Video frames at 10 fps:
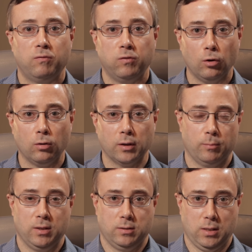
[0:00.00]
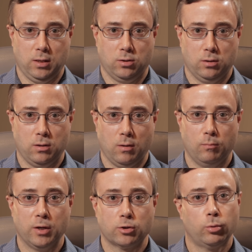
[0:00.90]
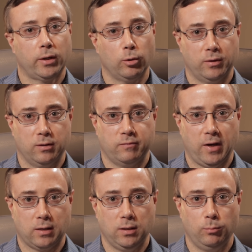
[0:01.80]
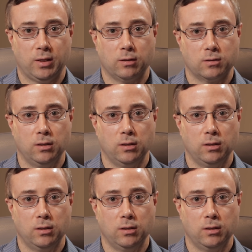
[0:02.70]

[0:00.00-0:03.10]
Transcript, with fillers: full immunization much quicker with this vaccine because